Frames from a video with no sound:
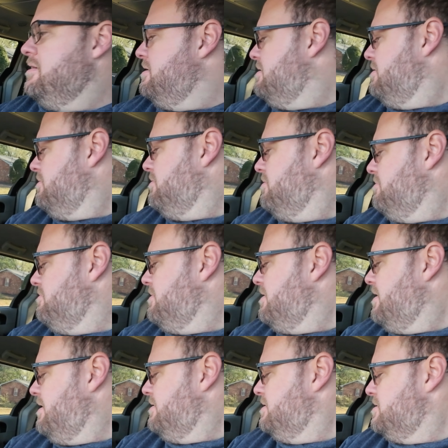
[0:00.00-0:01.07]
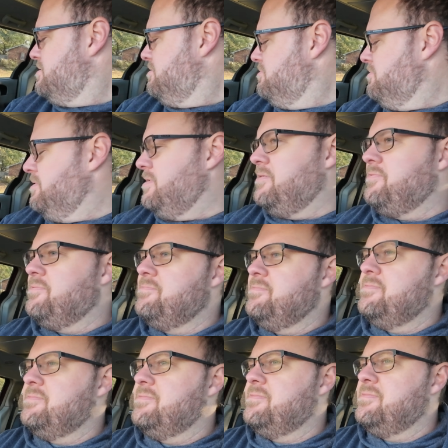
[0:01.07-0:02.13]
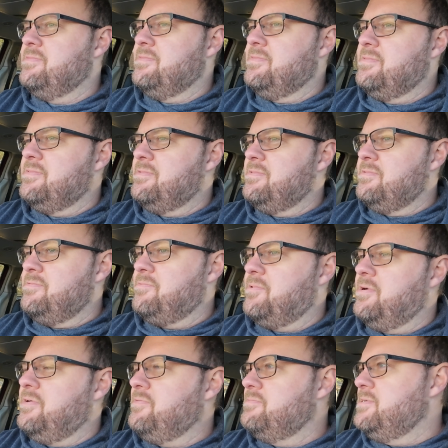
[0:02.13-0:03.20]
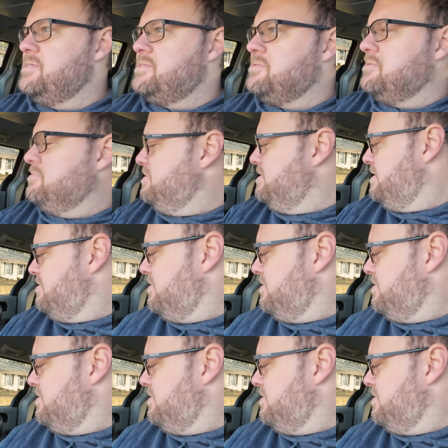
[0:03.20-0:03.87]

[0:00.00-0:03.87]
Oh, I just heard one of them. One of them just told me,